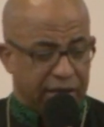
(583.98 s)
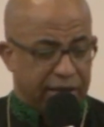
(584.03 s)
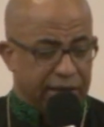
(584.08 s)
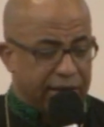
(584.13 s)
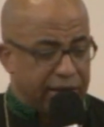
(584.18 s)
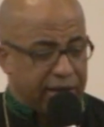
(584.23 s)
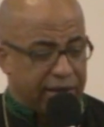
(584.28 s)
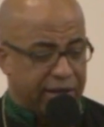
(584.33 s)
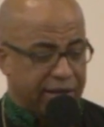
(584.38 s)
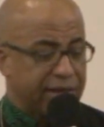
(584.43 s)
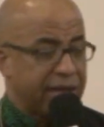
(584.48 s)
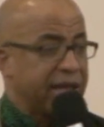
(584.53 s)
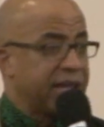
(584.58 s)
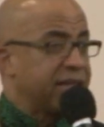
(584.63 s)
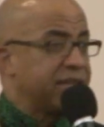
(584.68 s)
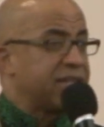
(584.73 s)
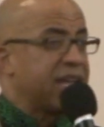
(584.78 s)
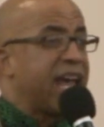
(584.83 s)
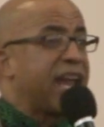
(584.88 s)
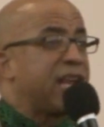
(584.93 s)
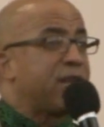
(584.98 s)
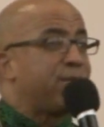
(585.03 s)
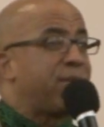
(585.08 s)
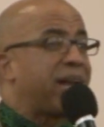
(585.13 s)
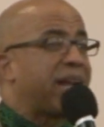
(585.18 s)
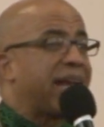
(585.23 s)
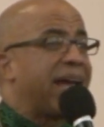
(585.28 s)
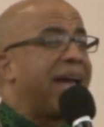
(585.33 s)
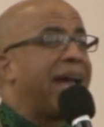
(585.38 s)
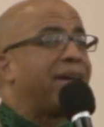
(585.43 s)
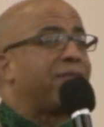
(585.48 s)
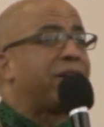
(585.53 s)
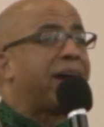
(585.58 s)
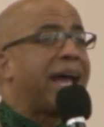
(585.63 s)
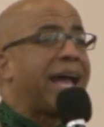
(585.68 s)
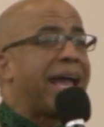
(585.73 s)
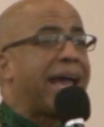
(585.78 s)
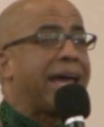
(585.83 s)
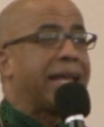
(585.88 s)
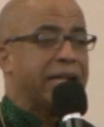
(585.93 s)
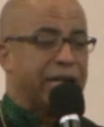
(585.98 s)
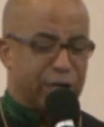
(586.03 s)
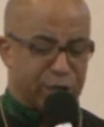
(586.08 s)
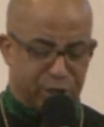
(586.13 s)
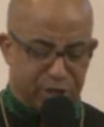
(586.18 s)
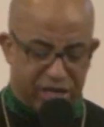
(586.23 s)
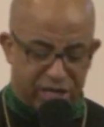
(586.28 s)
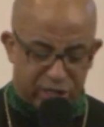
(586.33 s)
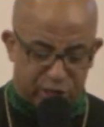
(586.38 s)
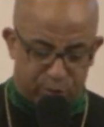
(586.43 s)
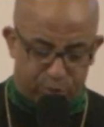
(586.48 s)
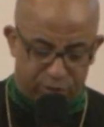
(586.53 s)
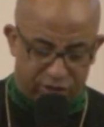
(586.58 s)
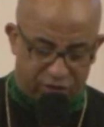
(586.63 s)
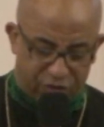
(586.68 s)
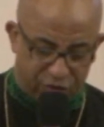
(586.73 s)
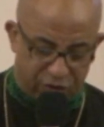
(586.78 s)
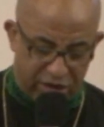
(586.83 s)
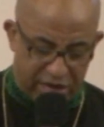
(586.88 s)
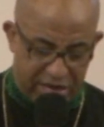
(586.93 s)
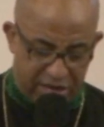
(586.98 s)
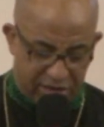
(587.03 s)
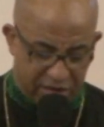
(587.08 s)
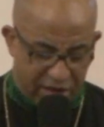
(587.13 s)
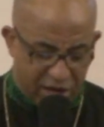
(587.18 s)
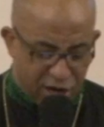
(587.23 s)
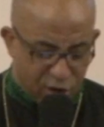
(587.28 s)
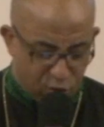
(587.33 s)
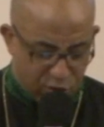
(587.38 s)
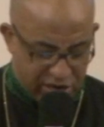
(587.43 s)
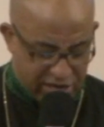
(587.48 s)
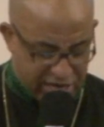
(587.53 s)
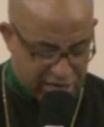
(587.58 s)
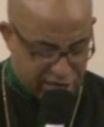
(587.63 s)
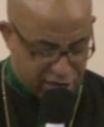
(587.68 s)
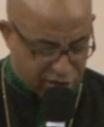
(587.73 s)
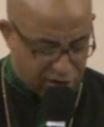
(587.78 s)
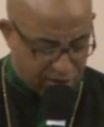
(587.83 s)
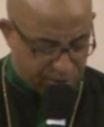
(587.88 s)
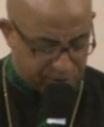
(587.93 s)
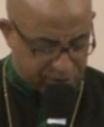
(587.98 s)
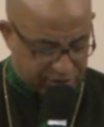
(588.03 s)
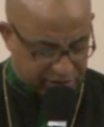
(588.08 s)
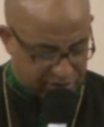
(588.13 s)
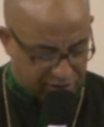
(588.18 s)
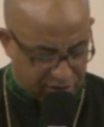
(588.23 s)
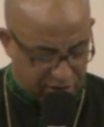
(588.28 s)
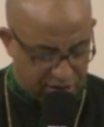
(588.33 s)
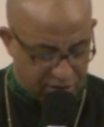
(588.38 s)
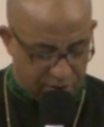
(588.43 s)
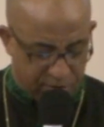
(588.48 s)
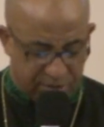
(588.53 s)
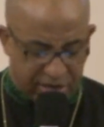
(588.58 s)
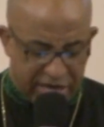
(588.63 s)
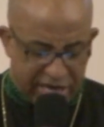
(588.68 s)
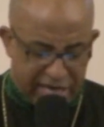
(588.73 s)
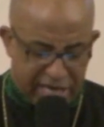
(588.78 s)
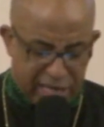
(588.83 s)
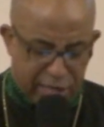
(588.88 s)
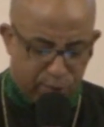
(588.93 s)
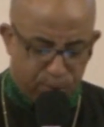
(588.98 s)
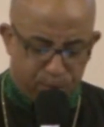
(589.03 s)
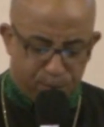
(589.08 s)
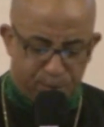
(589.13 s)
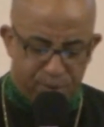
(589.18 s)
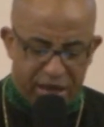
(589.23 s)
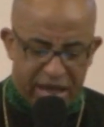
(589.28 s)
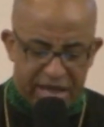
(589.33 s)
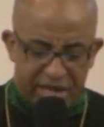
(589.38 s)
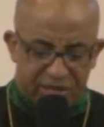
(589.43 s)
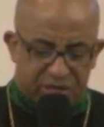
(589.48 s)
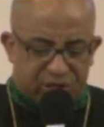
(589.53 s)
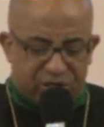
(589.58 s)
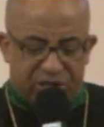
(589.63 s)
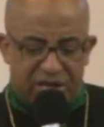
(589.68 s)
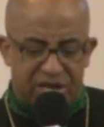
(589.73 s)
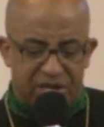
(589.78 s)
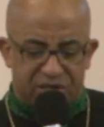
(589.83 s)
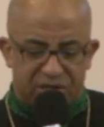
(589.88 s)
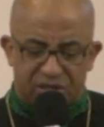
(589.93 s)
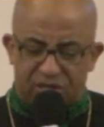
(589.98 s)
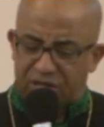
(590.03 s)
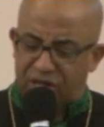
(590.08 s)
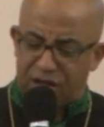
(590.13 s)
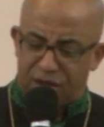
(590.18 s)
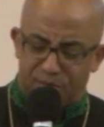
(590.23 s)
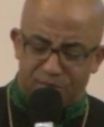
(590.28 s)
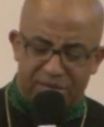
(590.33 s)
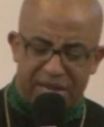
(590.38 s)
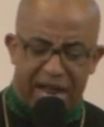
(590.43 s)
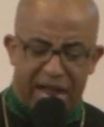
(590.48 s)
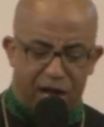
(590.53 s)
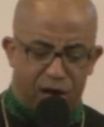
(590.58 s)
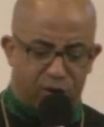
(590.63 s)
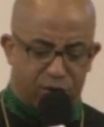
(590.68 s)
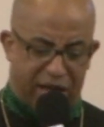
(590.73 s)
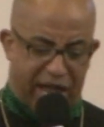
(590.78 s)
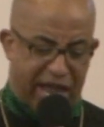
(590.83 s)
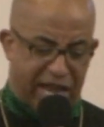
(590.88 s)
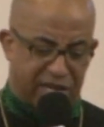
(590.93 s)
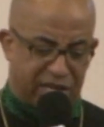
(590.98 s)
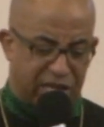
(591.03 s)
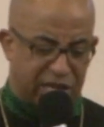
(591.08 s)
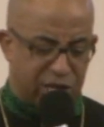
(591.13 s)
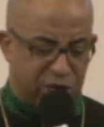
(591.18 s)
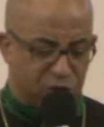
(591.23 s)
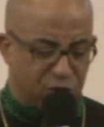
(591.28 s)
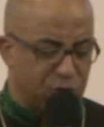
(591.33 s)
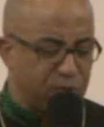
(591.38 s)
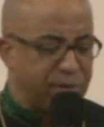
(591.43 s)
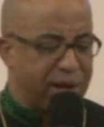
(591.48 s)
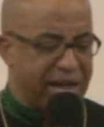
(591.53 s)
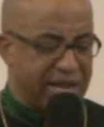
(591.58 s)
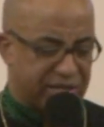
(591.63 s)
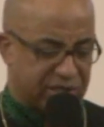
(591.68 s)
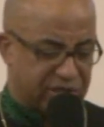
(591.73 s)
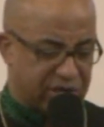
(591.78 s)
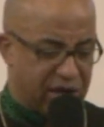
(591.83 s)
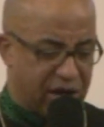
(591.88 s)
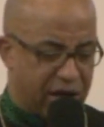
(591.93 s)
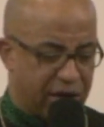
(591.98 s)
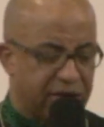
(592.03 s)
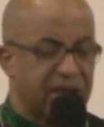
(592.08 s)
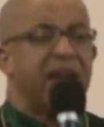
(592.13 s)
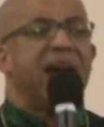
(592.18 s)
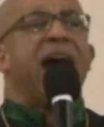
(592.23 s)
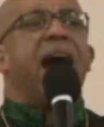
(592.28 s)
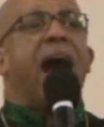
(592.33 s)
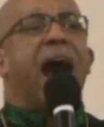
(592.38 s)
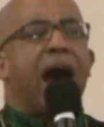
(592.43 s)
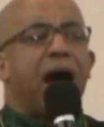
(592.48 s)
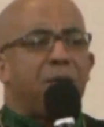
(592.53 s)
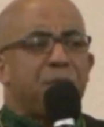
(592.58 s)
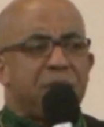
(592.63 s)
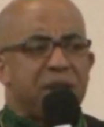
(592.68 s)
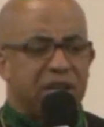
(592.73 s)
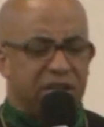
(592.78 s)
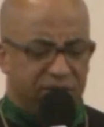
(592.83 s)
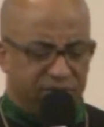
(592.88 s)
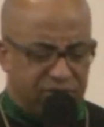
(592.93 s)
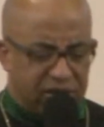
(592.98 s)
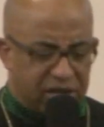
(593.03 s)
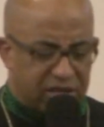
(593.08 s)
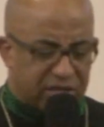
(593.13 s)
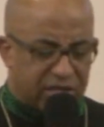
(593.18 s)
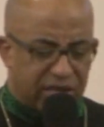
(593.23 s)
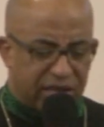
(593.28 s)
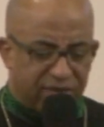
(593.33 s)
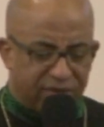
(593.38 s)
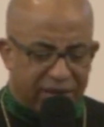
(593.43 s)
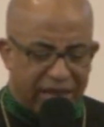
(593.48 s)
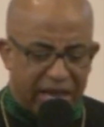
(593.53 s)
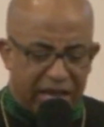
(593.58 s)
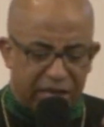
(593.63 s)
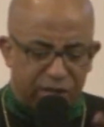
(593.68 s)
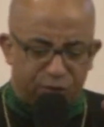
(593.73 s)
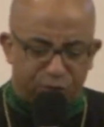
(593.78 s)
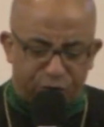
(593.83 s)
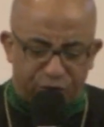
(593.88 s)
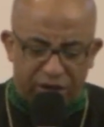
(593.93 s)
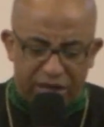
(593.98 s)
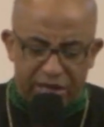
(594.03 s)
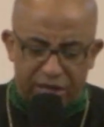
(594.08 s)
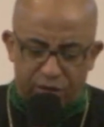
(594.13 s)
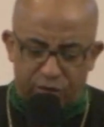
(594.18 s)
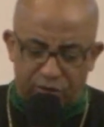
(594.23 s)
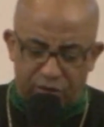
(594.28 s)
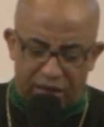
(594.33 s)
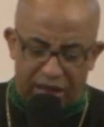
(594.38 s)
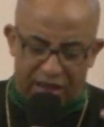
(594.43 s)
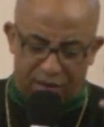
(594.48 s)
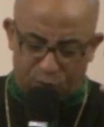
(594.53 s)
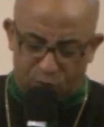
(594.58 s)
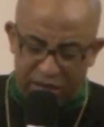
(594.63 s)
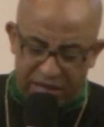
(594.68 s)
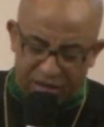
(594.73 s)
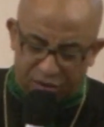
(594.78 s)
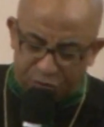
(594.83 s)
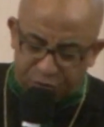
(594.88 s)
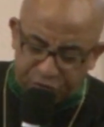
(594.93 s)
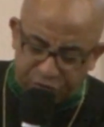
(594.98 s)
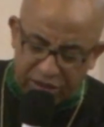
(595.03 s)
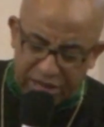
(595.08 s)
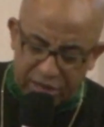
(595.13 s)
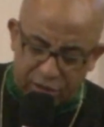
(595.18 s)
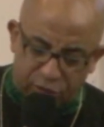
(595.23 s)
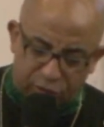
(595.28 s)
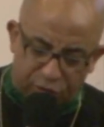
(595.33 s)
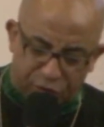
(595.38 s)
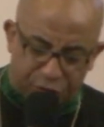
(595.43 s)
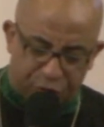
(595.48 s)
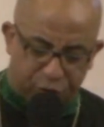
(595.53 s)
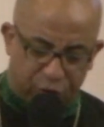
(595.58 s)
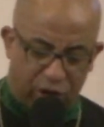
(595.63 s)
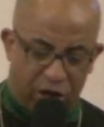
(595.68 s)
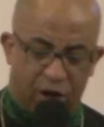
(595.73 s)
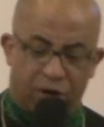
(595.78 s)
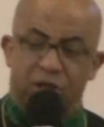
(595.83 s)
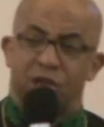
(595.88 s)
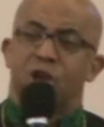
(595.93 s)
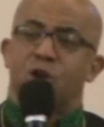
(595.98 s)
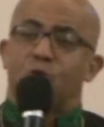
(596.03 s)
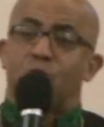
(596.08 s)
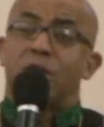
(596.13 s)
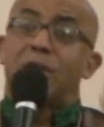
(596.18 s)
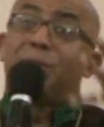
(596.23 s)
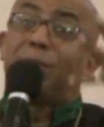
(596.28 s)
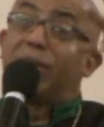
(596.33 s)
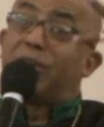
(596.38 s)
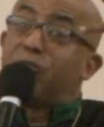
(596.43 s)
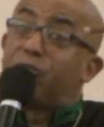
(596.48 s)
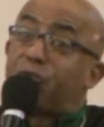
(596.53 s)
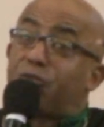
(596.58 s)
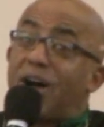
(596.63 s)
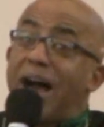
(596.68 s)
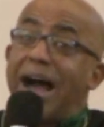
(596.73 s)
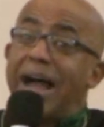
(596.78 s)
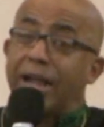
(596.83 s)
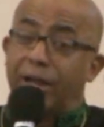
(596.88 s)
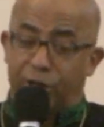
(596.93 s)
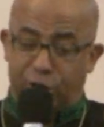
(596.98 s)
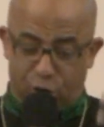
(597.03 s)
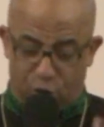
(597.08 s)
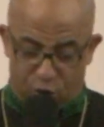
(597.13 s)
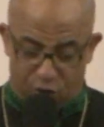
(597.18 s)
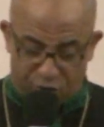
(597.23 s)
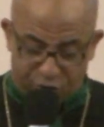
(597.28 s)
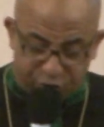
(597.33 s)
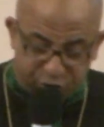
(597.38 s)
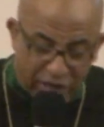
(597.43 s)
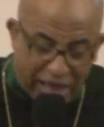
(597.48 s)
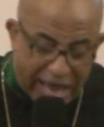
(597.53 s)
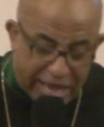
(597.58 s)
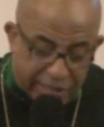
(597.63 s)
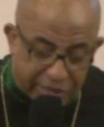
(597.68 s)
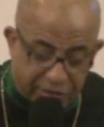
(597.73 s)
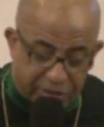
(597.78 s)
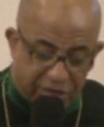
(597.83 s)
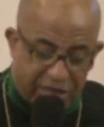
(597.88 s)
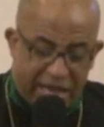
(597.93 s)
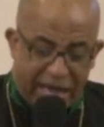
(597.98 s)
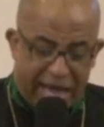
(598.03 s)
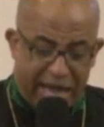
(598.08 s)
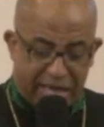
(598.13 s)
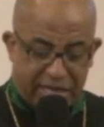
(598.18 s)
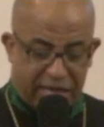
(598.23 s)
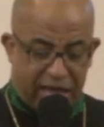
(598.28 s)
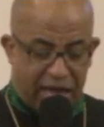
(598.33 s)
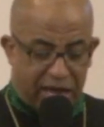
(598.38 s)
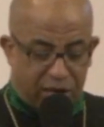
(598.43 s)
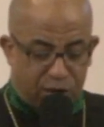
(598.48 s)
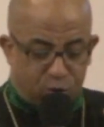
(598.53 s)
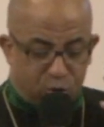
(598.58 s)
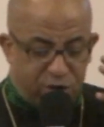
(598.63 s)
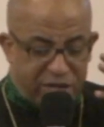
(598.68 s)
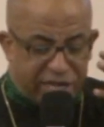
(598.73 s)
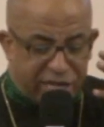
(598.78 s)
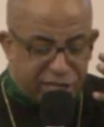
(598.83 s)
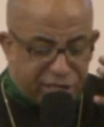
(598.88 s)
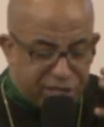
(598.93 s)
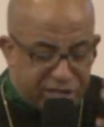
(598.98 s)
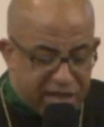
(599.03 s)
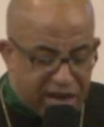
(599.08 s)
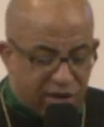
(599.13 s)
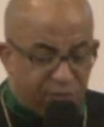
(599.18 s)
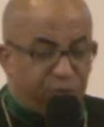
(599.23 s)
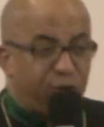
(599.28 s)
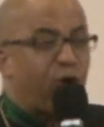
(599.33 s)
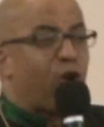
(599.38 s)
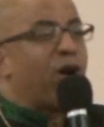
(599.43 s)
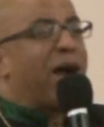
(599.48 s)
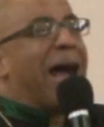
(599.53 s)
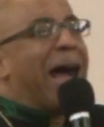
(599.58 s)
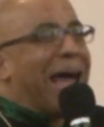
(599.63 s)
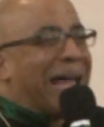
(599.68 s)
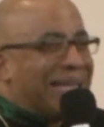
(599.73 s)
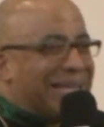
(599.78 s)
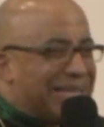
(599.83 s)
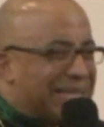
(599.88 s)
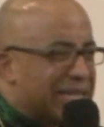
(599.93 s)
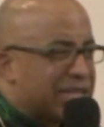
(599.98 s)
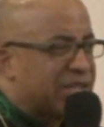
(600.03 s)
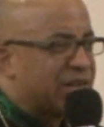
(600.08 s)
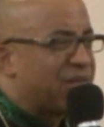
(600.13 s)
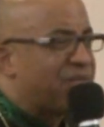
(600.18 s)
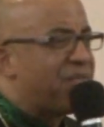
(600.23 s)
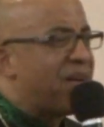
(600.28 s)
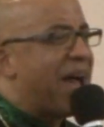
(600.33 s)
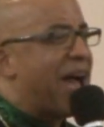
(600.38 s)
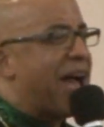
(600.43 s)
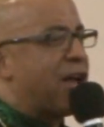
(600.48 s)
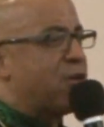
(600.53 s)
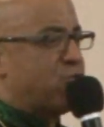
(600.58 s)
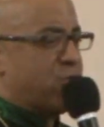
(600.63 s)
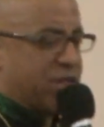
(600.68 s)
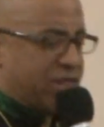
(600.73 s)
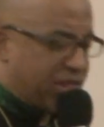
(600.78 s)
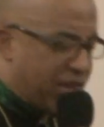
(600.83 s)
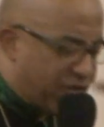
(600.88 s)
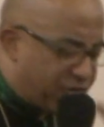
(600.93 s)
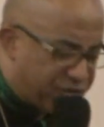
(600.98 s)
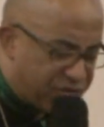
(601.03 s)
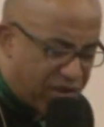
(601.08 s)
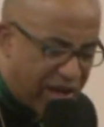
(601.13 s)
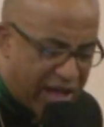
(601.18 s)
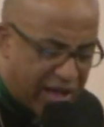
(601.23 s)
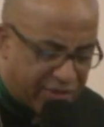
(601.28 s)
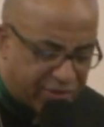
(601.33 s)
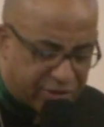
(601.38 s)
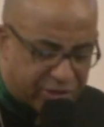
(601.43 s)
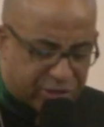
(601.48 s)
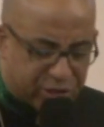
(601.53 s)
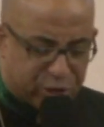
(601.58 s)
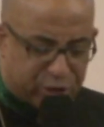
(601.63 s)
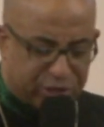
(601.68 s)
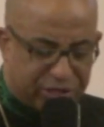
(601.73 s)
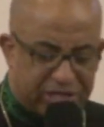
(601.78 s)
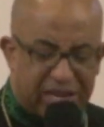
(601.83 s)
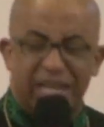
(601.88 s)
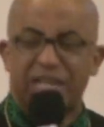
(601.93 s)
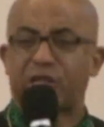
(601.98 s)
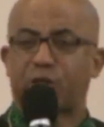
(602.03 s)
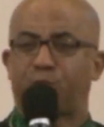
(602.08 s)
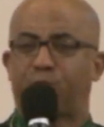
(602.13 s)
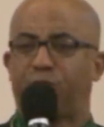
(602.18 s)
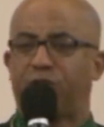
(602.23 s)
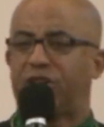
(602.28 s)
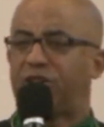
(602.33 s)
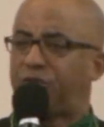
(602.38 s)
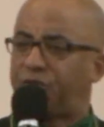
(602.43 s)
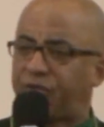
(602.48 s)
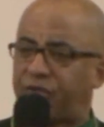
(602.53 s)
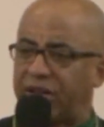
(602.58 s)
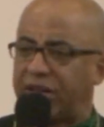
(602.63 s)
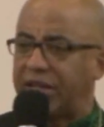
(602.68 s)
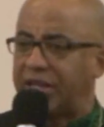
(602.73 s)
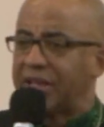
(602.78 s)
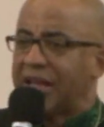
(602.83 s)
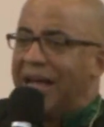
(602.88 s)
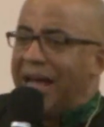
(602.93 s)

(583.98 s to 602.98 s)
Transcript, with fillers: Uh, anybody ever had a desperate faith? When he comes to him, he begs Jesus, come down and heal my son. How many of us have had failed, uh, we have failed or flunked, we've been fired or flattened, and, and we can therefore identify with the Father's desperate faith.